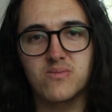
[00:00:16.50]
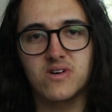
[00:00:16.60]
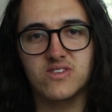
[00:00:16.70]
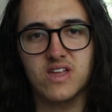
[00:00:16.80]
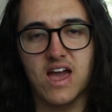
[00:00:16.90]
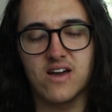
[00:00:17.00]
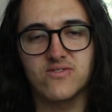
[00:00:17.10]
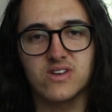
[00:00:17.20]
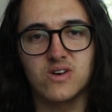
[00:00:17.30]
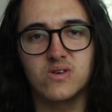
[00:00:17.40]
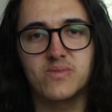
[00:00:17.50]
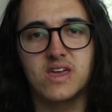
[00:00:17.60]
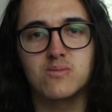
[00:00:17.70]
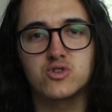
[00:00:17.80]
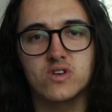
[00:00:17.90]
a month and a half ago, it
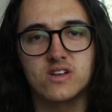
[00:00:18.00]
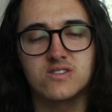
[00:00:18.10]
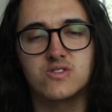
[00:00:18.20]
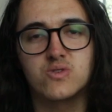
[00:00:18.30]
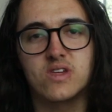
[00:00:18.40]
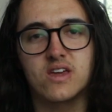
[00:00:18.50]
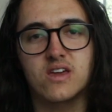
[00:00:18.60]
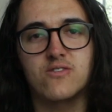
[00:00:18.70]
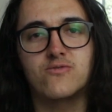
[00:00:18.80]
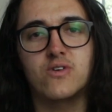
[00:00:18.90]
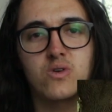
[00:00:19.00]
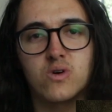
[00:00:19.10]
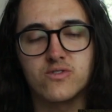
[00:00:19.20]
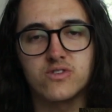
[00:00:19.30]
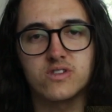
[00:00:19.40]
became a trend to take a photo
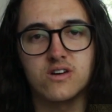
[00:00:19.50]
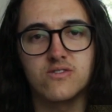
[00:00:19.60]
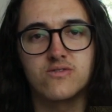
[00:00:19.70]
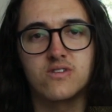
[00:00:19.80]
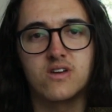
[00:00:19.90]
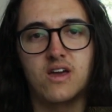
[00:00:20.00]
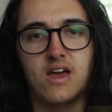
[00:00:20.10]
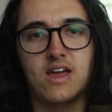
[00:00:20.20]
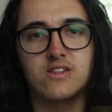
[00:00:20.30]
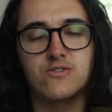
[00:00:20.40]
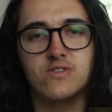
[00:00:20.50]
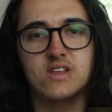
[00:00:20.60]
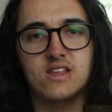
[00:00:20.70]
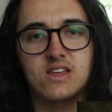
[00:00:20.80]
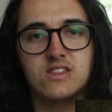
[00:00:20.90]
of yourself and to
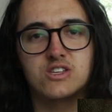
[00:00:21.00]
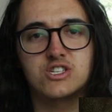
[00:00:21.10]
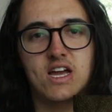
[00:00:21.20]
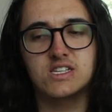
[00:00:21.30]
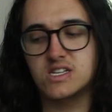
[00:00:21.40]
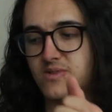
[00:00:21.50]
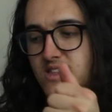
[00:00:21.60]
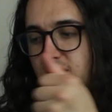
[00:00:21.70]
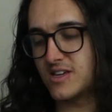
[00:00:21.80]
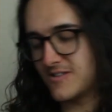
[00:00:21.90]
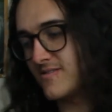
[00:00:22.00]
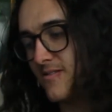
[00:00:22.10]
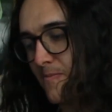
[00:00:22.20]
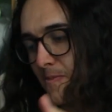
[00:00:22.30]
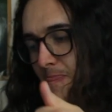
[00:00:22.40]
feed it into ChatGPT
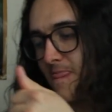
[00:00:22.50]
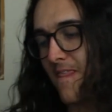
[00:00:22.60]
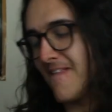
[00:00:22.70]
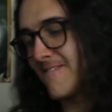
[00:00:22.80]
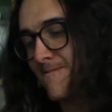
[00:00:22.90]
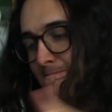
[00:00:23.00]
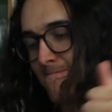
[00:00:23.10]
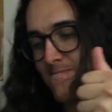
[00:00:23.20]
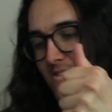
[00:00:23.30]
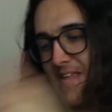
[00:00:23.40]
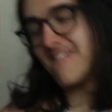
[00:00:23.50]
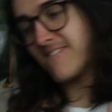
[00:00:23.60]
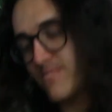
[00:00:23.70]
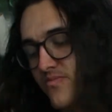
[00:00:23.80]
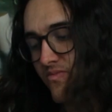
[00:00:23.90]
and have it generate a Studio
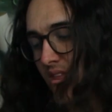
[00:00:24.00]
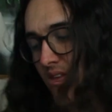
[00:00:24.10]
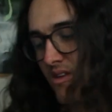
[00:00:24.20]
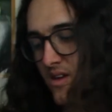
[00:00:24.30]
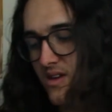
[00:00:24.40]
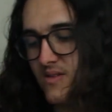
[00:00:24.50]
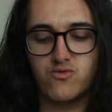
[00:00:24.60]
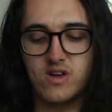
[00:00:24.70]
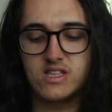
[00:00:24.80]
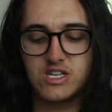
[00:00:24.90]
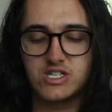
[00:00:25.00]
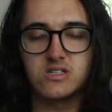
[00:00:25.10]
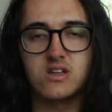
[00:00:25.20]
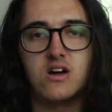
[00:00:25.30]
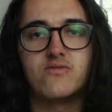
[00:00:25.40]
Ghibli style
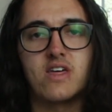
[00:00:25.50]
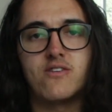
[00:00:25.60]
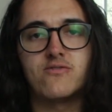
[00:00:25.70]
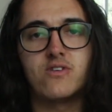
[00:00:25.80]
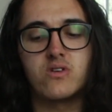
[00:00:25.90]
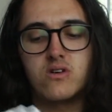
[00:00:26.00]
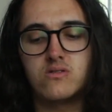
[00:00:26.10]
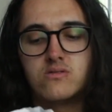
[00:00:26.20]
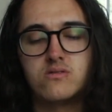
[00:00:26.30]
rendition of that photo.